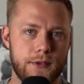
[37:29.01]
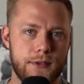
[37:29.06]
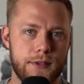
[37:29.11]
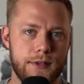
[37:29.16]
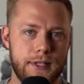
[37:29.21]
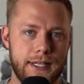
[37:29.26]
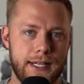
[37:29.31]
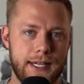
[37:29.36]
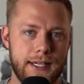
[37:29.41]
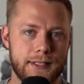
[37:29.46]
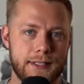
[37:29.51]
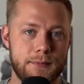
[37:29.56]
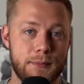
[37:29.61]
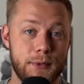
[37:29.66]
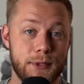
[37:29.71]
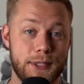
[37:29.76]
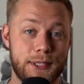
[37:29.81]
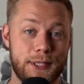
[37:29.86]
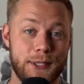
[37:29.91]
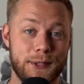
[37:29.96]
the next
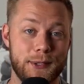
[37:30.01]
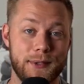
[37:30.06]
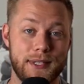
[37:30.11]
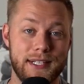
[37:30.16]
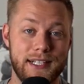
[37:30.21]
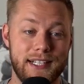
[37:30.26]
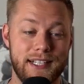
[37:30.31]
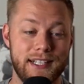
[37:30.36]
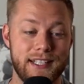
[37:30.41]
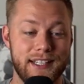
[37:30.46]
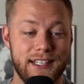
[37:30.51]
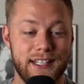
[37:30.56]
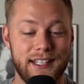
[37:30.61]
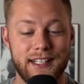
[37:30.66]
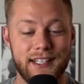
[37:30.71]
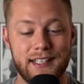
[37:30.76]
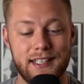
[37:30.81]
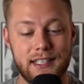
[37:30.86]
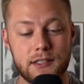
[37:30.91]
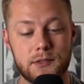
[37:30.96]
book to read,
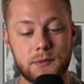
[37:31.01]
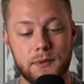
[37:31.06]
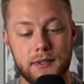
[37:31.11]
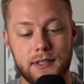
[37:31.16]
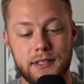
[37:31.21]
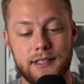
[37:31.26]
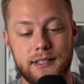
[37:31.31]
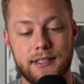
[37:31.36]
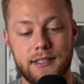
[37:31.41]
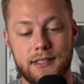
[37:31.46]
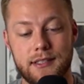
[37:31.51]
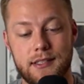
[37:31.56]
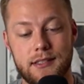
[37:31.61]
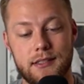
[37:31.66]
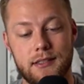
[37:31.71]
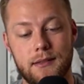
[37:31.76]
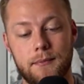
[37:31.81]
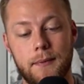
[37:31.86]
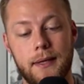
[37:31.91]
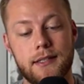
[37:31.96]
this one is
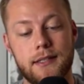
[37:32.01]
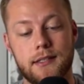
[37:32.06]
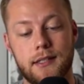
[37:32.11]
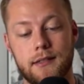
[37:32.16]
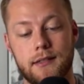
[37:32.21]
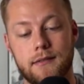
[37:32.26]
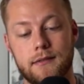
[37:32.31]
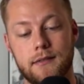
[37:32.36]
amazing.